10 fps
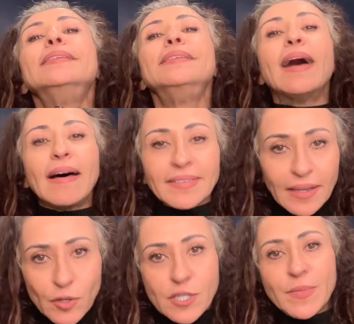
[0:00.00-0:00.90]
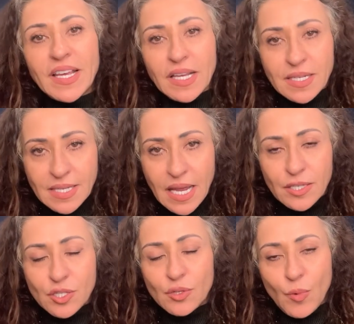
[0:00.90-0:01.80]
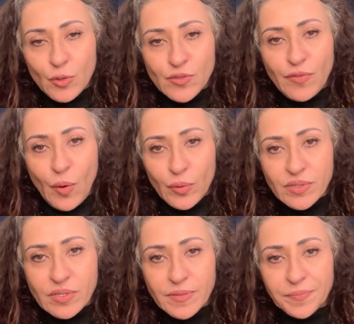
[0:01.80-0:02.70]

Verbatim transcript: Nothing was making sense to most folks.